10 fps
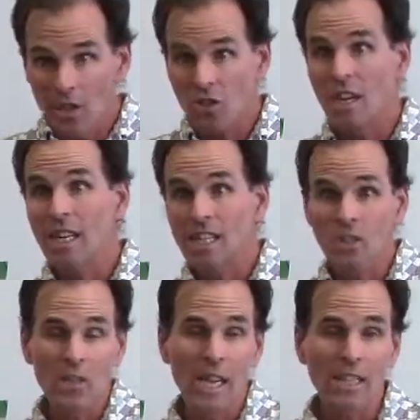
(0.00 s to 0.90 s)

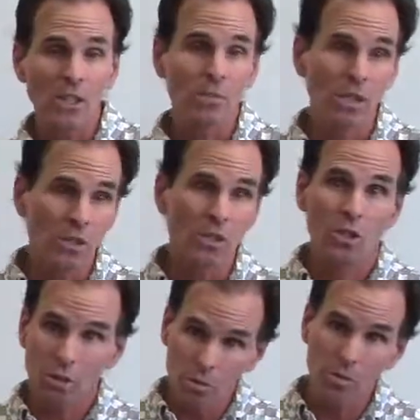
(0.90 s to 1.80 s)
studies and estimates in
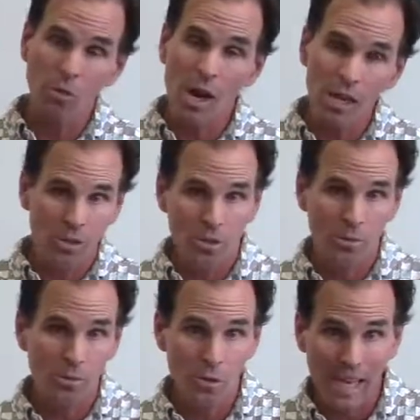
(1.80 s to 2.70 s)
terms of
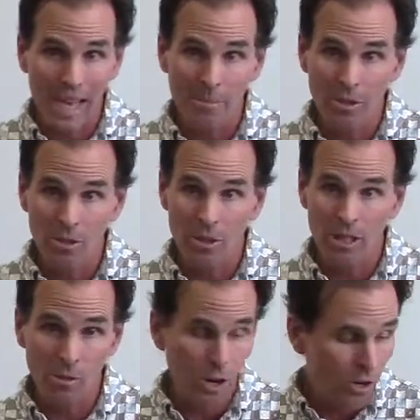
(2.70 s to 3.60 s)
long-term vocabulary
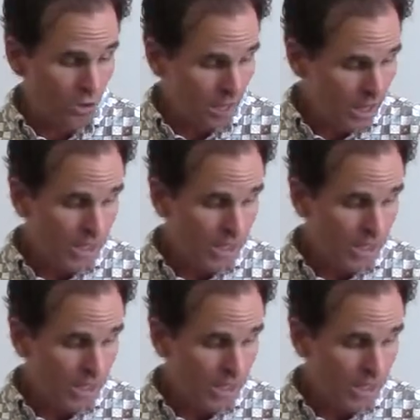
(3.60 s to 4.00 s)
growth.